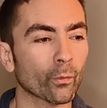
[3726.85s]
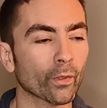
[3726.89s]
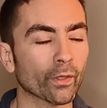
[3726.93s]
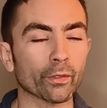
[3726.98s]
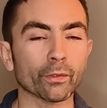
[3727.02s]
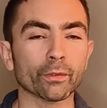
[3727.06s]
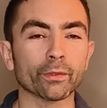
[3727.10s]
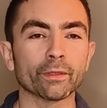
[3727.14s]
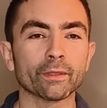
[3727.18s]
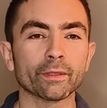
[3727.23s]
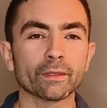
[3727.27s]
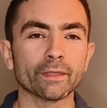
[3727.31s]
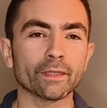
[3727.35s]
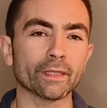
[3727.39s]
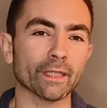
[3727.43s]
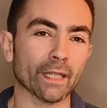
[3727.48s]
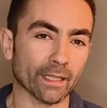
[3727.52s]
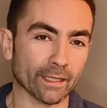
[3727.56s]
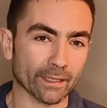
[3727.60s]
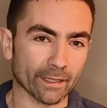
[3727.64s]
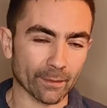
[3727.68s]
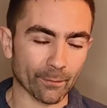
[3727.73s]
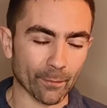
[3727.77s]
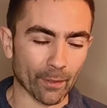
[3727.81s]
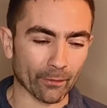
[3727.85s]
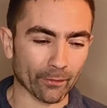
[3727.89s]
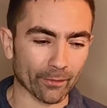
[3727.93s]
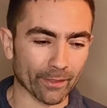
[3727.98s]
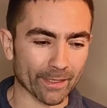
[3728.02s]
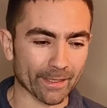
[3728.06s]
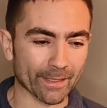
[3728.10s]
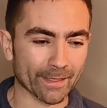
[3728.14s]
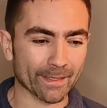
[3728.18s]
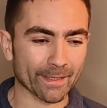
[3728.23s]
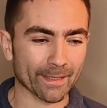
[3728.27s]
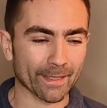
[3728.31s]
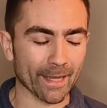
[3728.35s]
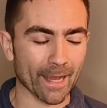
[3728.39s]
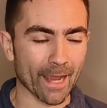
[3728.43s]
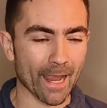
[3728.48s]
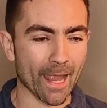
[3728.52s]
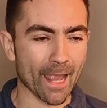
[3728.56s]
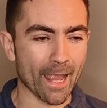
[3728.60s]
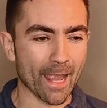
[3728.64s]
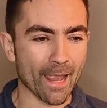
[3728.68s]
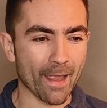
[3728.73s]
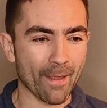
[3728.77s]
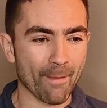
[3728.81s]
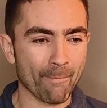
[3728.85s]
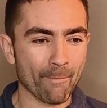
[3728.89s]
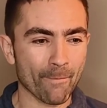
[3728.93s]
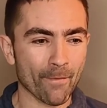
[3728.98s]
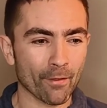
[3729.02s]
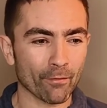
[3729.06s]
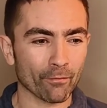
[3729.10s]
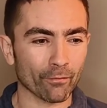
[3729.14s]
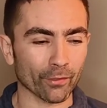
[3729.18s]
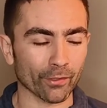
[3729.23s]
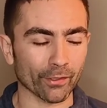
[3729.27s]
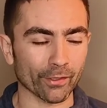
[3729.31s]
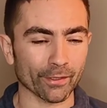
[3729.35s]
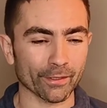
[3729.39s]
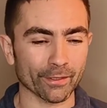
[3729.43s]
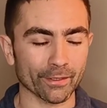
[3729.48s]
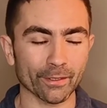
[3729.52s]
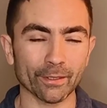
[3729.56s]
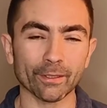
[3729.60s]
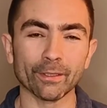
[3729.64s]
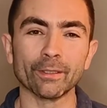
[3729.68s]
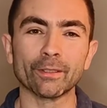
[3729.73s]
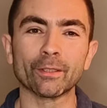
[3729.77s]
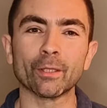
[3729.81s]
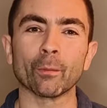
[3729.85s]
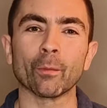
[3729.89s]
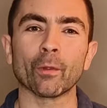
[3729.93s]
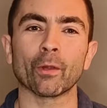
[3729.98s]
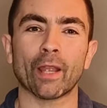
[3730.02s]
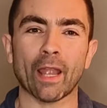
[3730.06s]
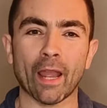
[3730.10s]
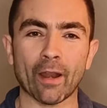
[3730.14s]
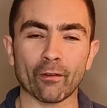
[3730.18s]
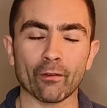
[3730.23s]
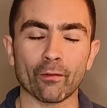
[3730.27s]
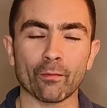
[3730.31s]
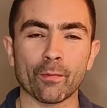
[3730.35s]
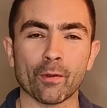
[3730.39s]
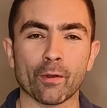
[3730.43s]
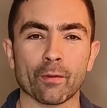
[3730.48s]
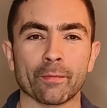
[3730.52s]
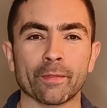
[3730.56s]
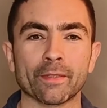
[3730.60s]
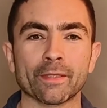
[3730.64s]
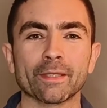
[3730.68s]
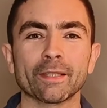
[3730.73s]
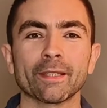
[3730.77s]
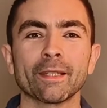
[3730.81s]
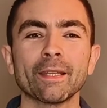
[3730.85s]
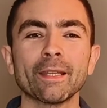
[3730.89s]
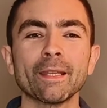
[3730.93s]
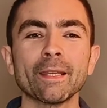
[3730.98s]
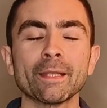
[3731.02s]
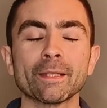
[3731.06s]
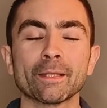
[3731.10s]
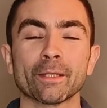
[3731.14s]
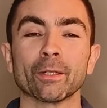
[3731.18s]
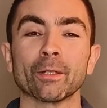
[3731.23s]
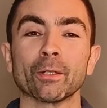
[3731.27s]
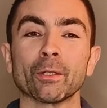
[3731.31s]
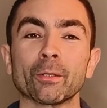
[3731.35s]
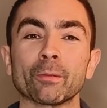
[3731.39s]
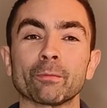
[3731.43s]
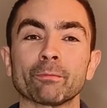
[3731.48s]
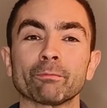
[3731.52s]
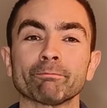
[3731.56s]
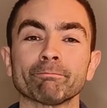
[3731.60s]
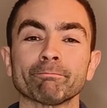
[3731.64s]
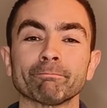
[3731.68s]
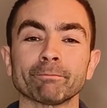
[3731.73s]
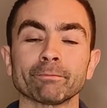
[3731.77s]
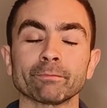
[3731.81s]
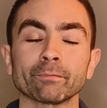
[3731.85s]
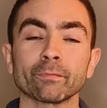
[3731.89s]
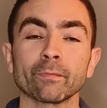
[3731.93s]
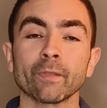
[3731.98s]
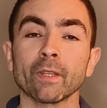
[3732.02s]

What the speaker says: we could discuss about this for some more kind of problems. So